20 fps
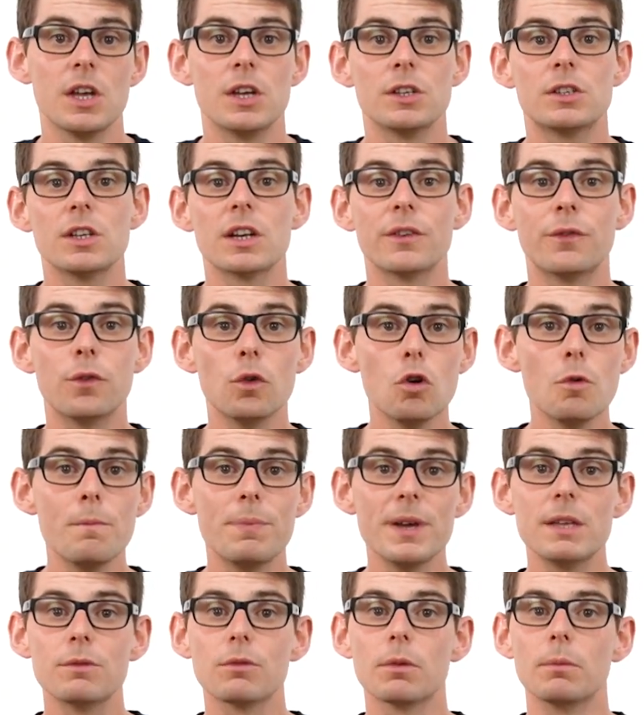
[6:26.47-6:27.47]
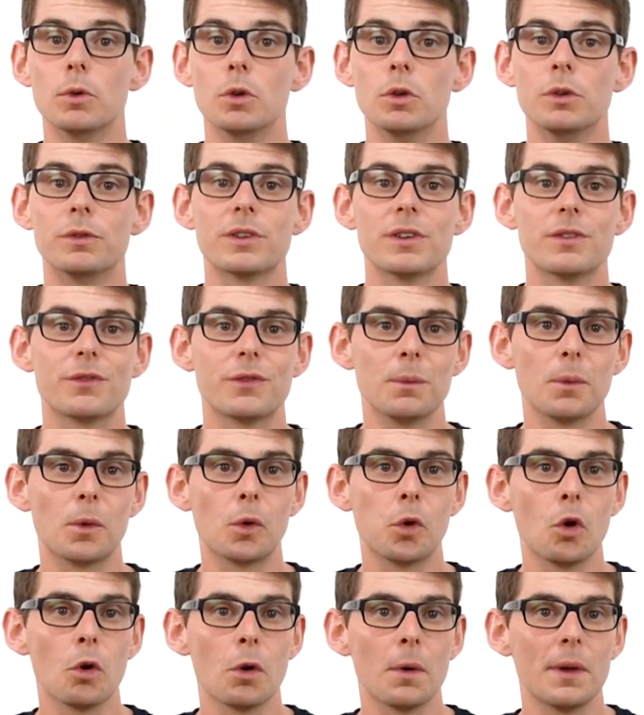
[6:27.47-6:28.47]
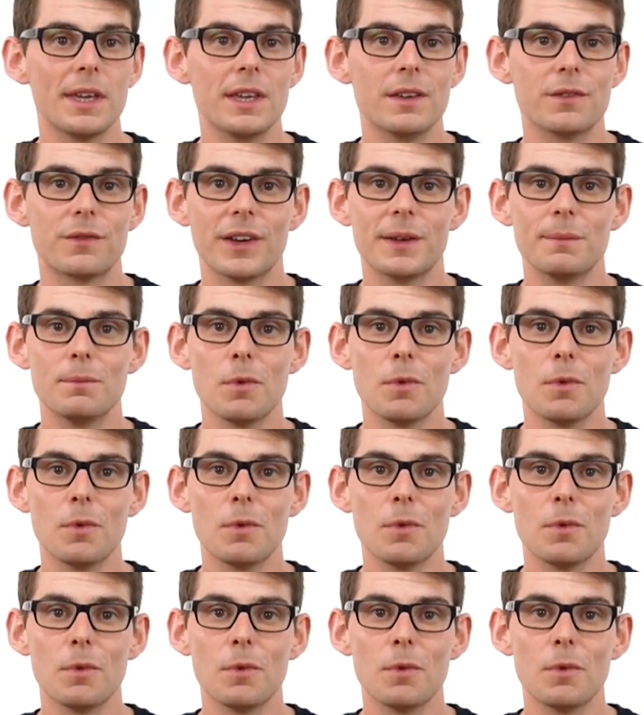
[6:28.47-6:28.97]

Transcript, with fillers: that have all been removed from chloroethane